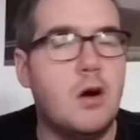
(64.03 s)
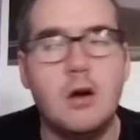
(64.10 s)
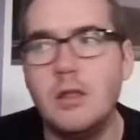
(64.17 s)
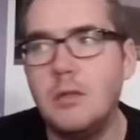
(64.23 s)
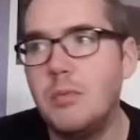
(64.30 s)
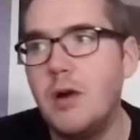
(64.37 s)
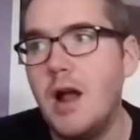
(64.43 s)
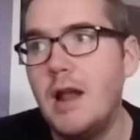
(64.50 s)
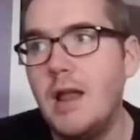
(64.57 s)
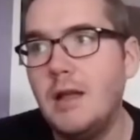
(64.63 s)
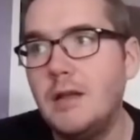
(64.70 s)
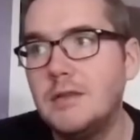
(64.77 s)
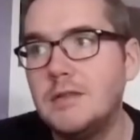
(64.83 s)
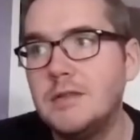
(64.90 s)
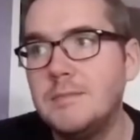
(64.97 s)
the
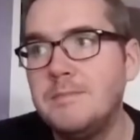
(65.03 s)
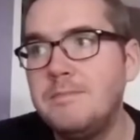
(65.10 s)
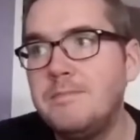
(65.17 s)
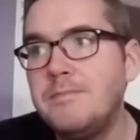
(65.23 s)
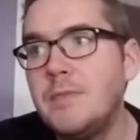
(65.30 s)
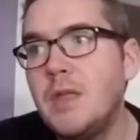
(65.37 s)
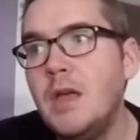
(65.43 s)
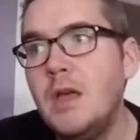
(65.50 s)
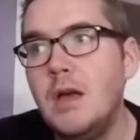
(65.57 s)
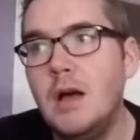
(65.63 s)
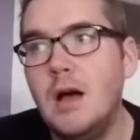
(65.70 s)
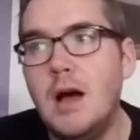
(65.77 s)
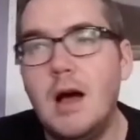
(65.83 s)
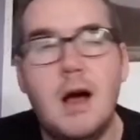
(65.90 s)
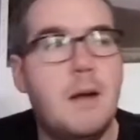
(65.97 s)
products.
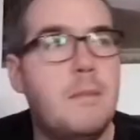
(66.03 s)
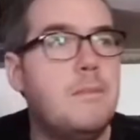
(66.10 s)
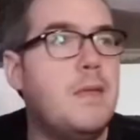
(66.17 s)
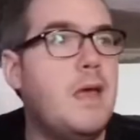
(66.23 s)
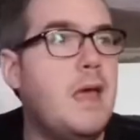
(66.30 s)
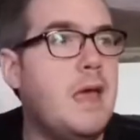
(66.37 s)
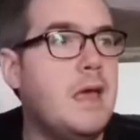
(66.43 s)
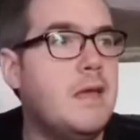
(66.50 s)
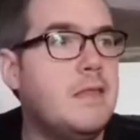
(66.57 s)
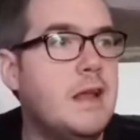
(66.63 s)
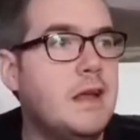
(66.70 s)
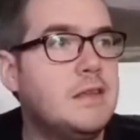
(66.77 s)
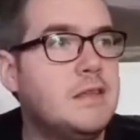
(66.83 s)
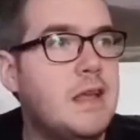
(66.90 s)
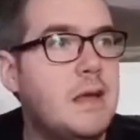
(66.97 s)
And the
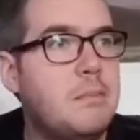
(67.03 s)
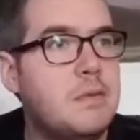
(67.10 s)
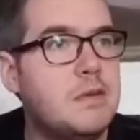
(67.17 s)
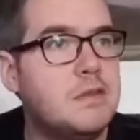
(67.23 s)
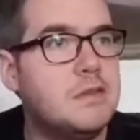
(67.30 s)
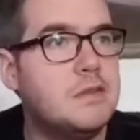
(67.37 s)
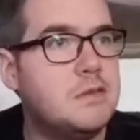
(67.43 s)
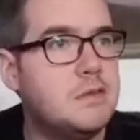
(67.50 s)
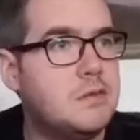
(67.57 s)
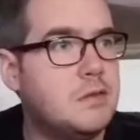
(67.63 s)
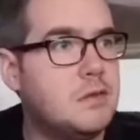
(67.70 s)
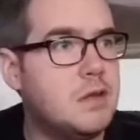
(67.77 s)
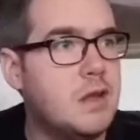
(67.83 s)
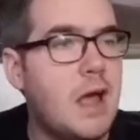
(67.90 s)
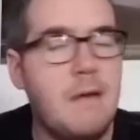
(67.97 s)
next step is
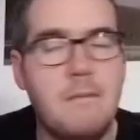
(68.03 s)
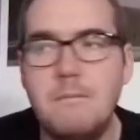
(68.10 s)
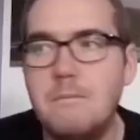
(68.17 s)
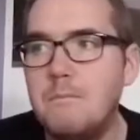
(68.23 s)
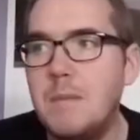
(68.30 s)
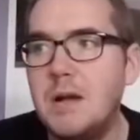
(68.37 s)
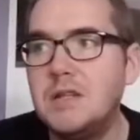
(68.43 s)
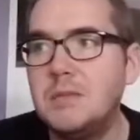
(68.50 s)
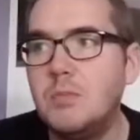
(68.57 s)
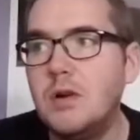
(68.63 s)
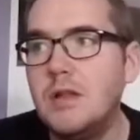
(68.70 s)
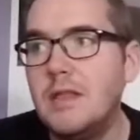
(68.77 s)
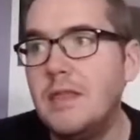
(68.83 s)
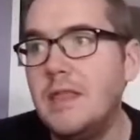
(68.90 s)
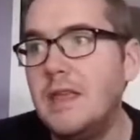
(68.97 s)
not much more
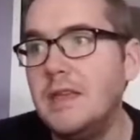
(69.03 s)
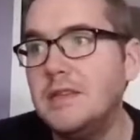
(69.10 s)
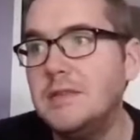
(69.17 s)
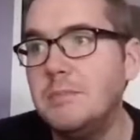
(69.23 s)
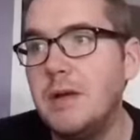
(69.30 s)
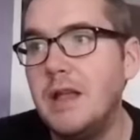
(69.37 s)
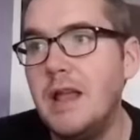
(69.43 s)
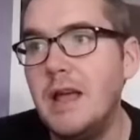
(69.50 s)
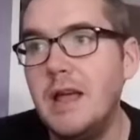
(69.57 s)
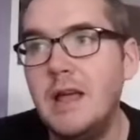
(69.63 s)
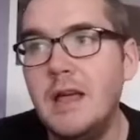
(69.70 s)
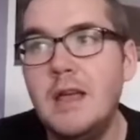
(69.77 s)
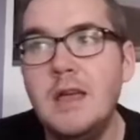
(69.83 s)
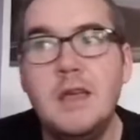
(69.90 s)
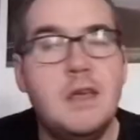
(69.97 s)
than this, but
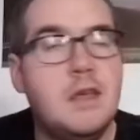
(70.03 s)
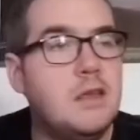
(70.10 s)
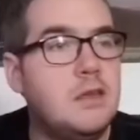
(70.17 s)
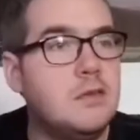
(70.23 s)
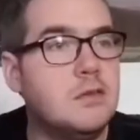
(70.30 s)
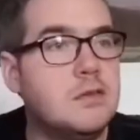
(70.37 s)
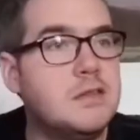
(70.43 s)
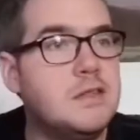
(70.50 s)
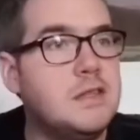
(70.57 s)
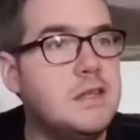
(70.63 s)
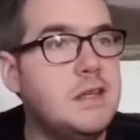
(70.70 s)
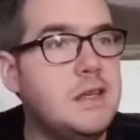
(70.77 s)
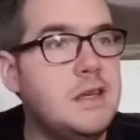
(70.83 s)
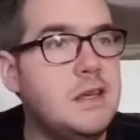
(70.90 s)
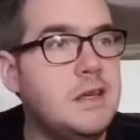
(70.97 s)
you'll
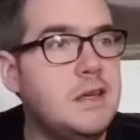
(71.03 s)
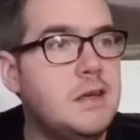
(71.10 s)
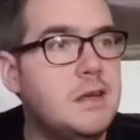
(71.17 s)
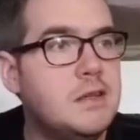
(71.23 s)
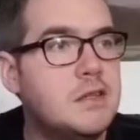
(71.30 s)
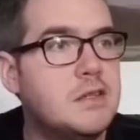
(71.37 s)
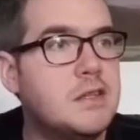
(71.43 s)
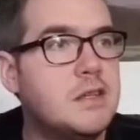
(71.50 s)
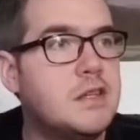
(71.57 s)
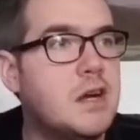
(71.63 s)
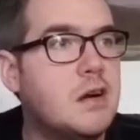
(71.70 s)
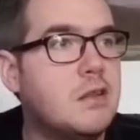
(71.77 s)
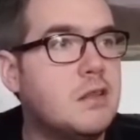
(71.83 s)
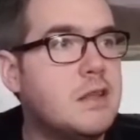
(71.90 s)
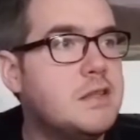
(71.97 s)
see just a
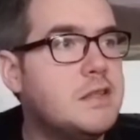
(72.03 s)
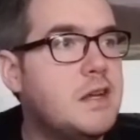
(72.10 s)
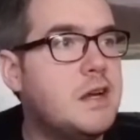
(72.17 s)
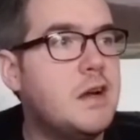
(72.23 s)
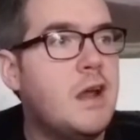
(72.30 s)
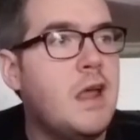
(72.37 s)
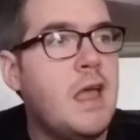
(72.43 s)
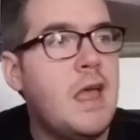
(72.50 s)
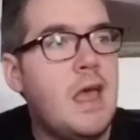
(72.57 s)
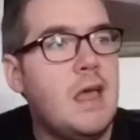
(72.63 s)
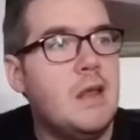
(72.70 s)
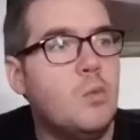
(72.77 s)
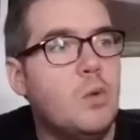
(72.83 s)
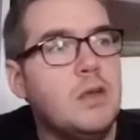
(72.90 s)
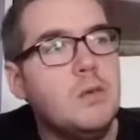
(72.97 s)
general list here.
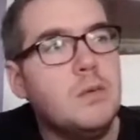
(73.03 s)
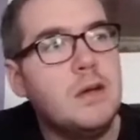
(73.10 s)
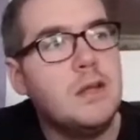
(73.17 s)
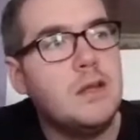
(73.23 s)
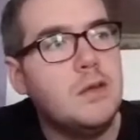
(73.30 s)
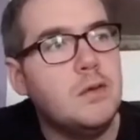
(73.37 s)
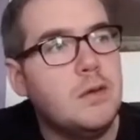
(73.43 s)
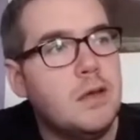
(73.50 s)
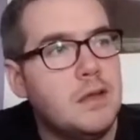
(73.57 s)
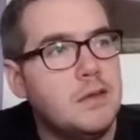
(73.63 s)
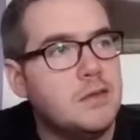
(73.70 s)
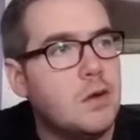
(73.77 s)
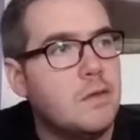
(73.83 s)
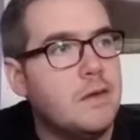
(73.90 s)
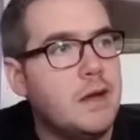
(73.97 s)
And what you want to do is
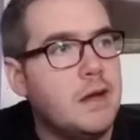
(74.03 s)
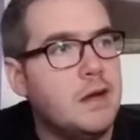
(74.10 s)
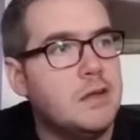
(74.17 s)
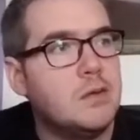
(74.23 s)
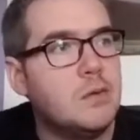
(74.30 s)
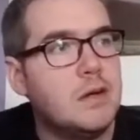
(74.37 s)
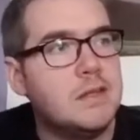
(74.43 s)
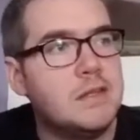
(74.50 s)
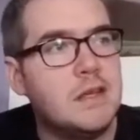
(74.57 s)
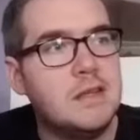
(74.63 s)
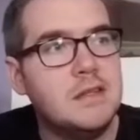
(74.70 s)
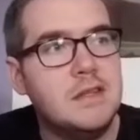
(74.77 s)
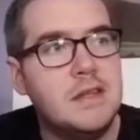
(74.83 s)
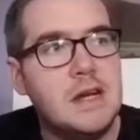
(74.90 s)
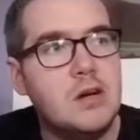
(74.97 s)
go over here to where it
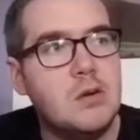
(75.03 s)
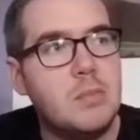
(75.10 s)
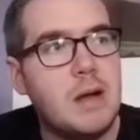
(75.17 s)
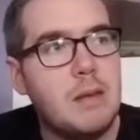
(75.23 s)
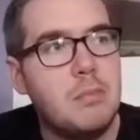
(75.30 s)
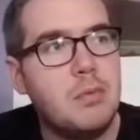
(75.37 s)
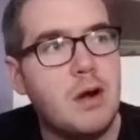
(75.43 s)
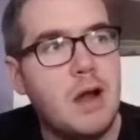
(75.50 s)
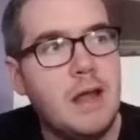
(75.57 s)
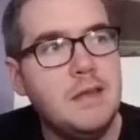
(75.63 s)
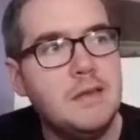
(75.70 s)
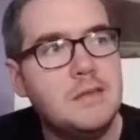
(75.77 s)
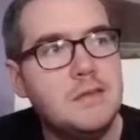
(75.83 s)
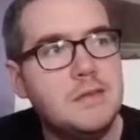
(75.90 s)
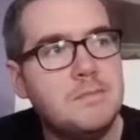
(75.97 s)
says narrow by price